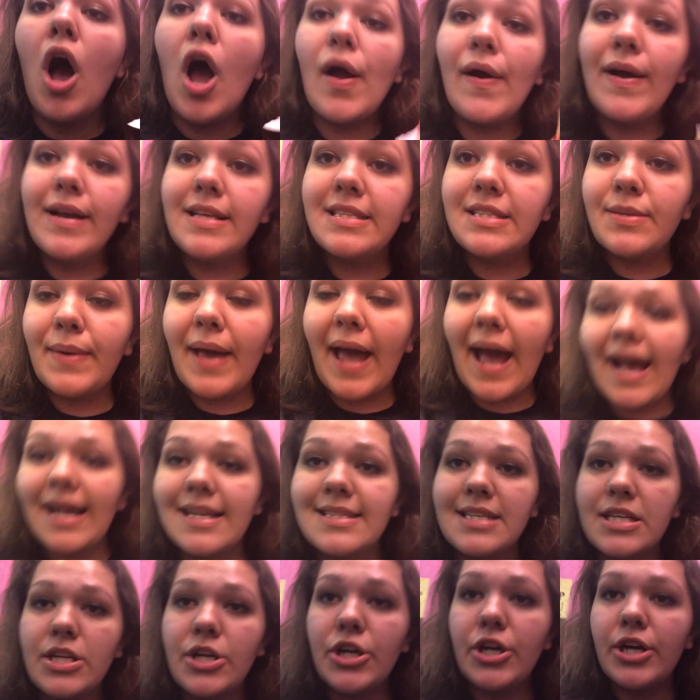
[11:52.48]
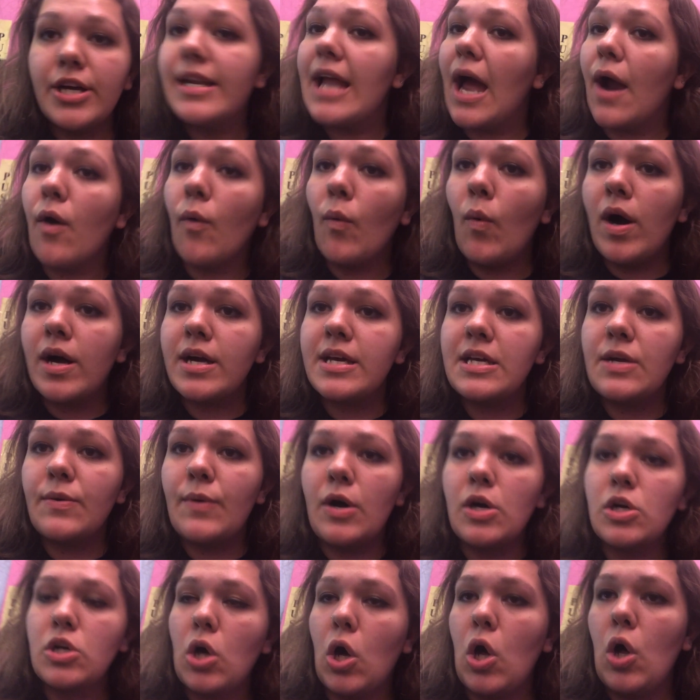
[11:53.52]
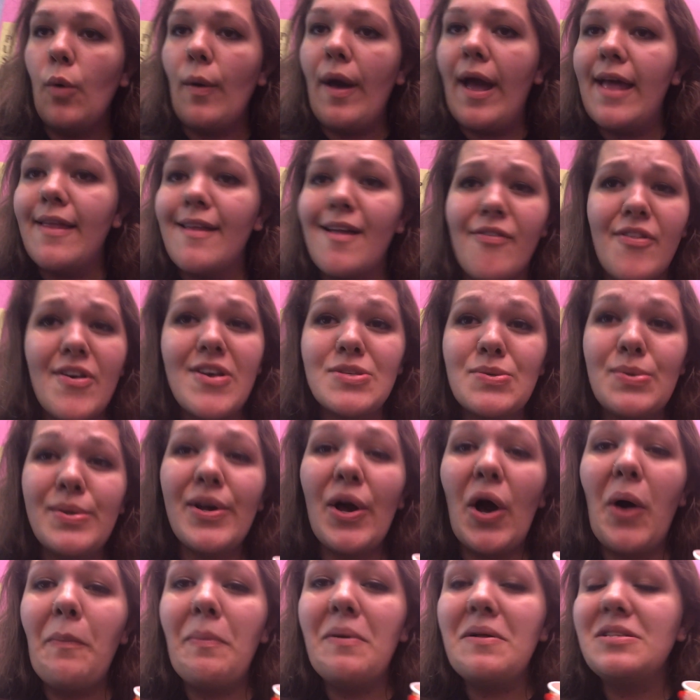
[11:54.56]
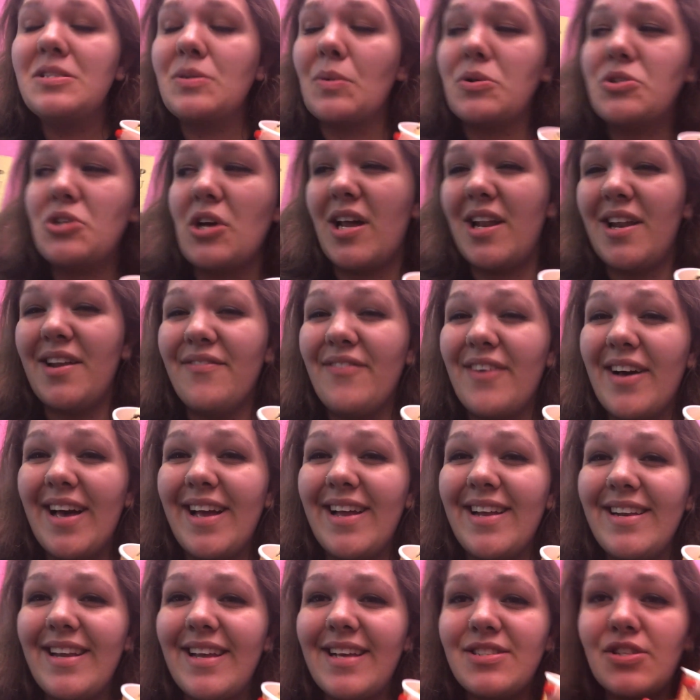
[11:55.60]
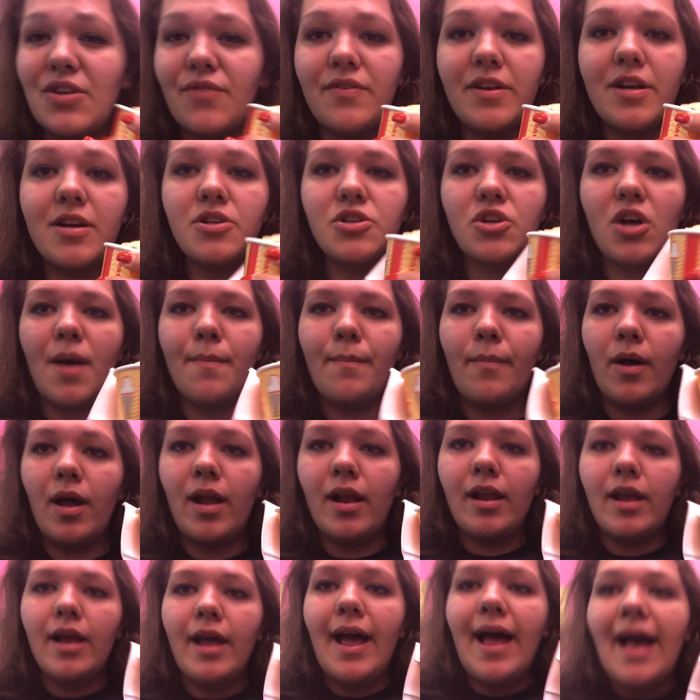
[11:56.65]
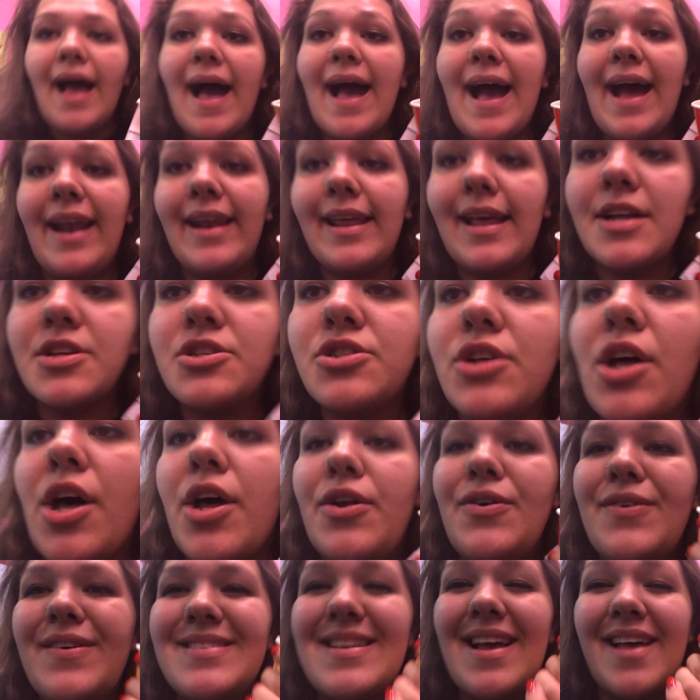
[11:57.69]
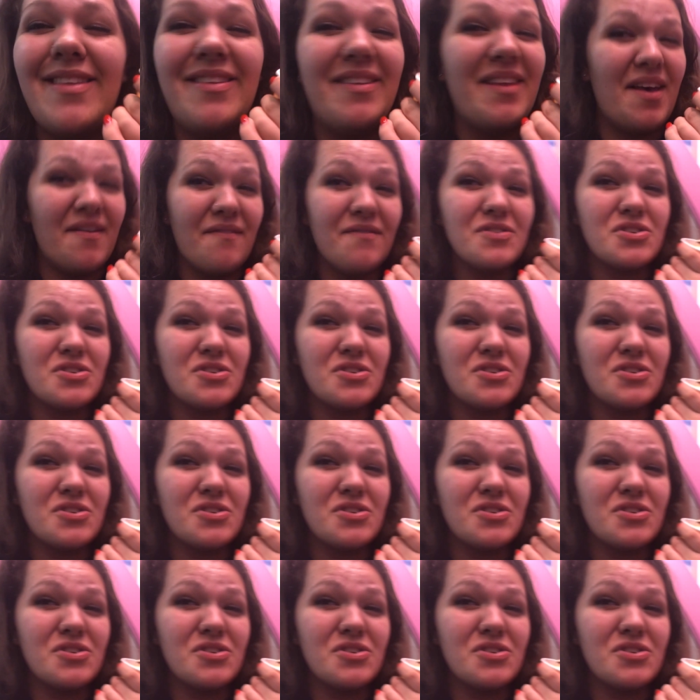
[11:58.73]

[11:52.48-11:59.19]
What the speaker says: Alright, so we had dinner, and now we're walking around Galway. Nothing's really open, so we're trying to find a souvenir shop, but I had to get gelato because I love